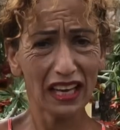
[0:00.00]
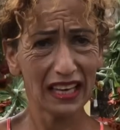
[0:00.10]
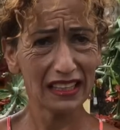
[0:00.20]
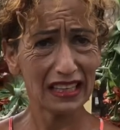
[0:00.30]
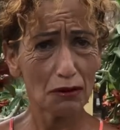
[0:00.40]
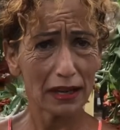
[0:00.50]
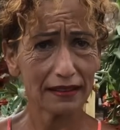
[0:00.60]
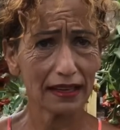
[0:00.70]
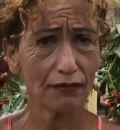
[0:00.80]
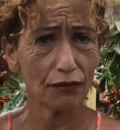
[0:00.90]
I think we
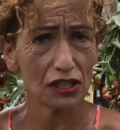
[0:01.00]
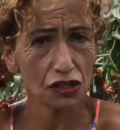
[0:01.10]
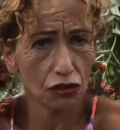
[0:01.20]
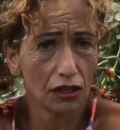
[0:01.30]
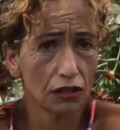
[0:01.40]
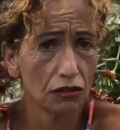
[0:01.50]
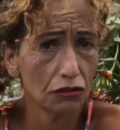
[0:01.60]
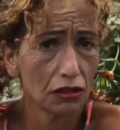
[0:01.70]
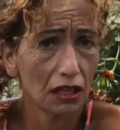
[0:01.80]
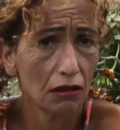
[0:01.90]
have time for a story, don't
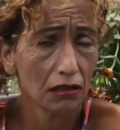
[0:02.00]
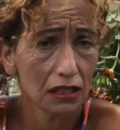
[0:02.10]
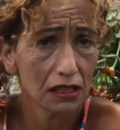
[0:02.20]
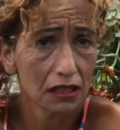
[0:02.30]
you think, Lucas?